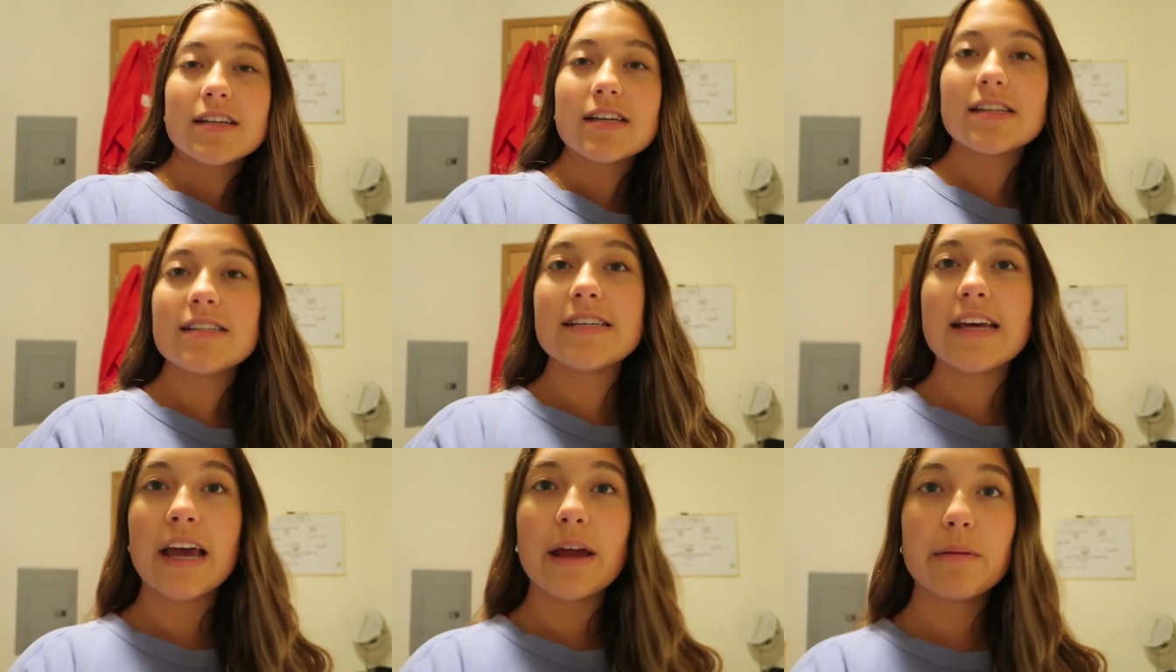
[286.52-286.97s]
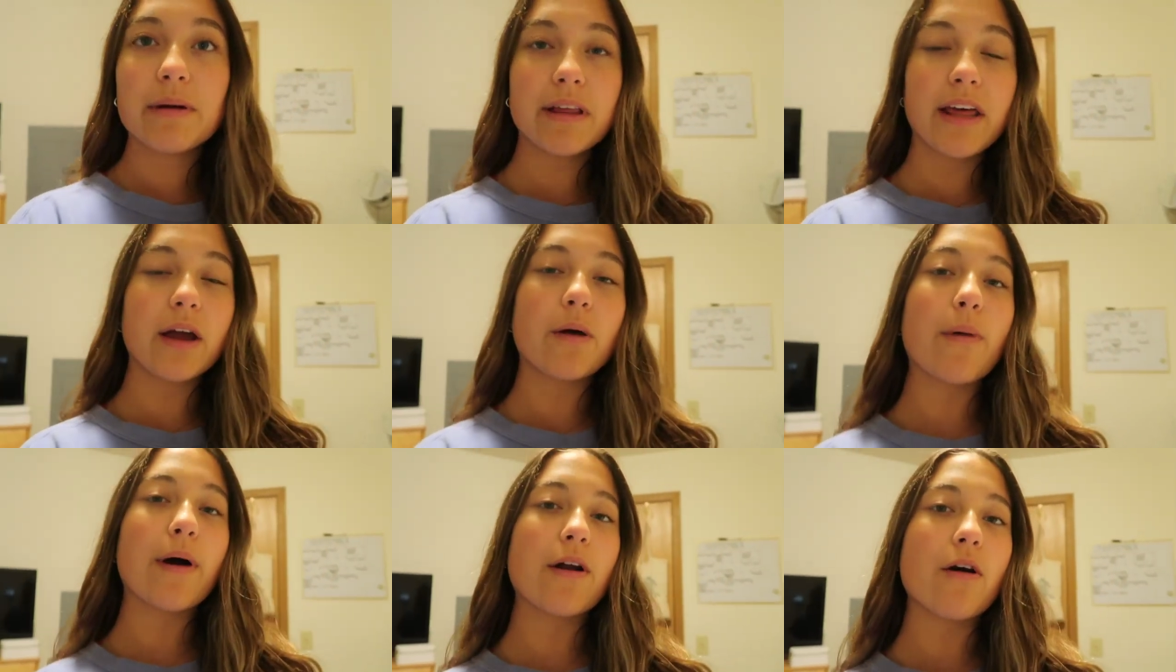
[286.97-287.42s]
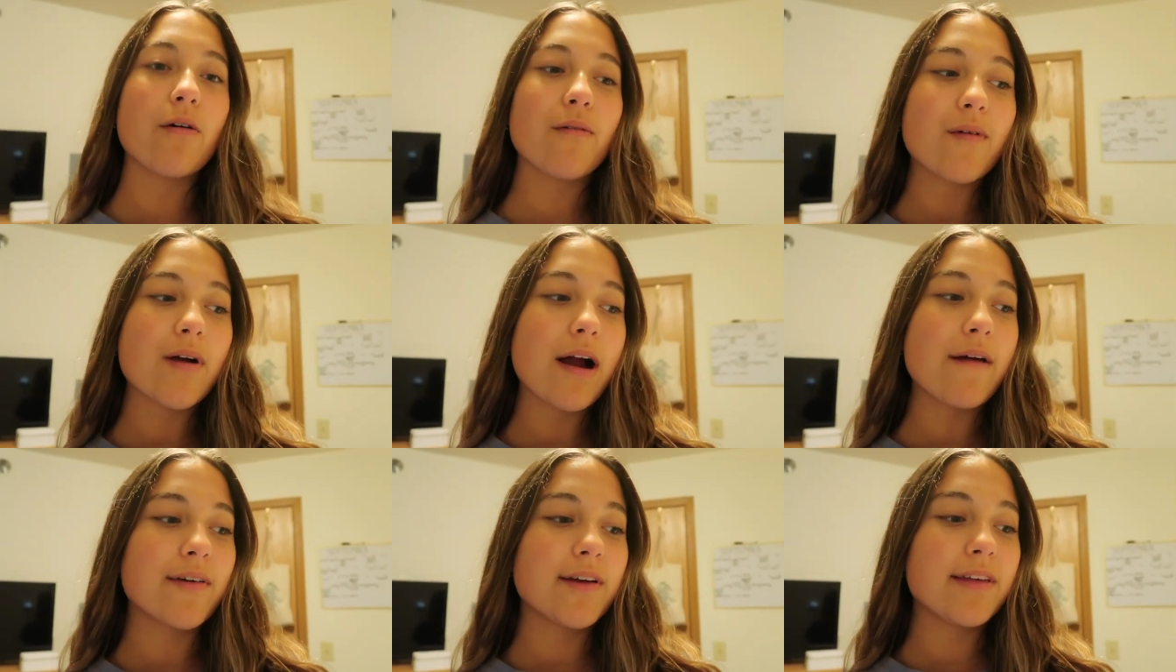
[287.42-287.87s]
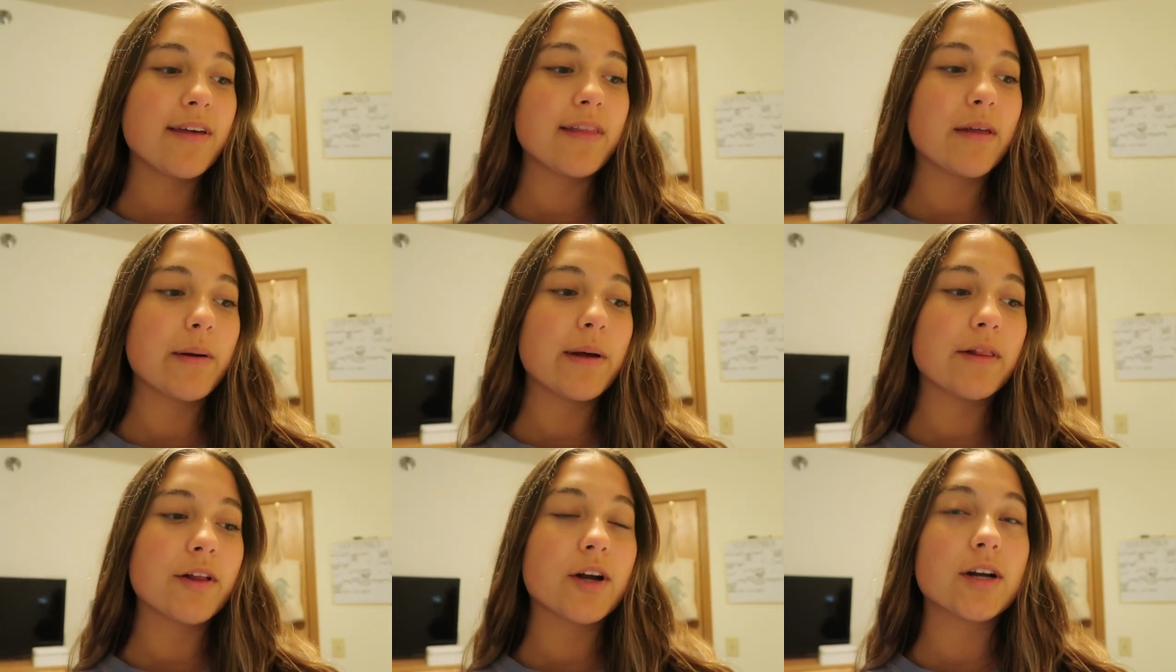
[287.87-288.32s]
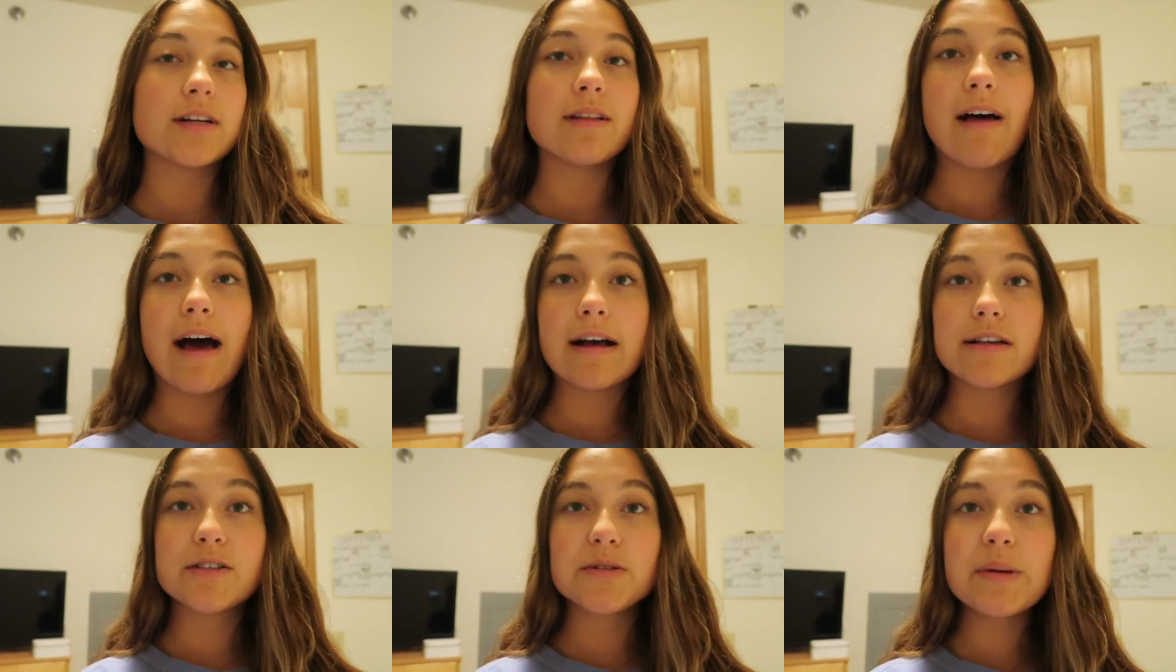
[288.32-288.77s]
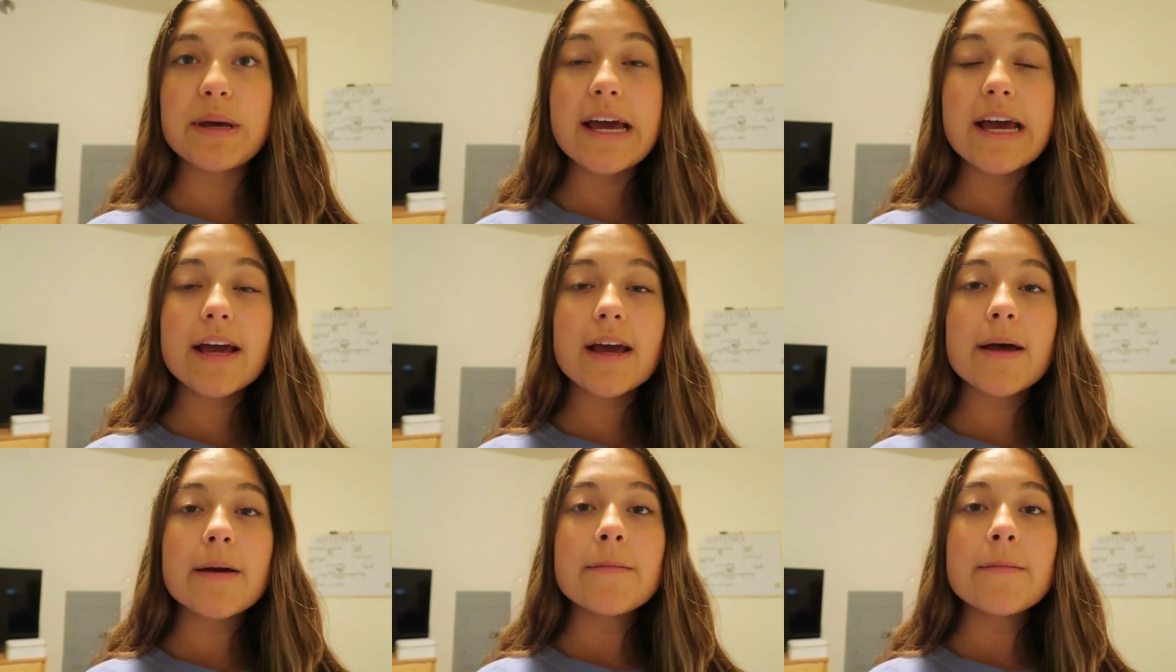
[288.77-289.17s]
Today we like went over everything that we learned last week